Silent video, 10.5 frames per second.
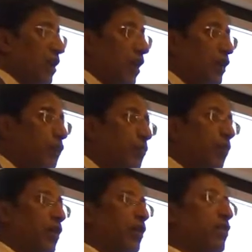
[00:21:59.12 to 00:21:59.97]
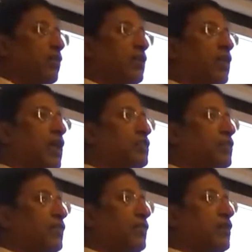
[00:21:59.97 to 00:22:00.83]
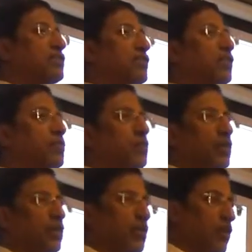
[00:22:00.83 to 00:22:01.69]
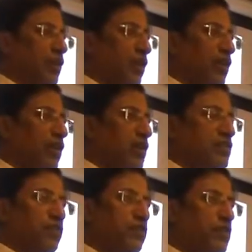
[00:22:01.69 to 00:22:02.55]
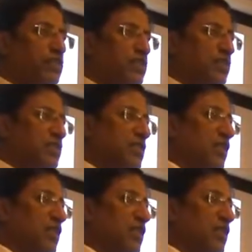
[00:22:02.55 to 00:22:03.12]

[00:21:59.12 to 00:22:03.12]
a new body called the National Financial Reporting Authority. So first is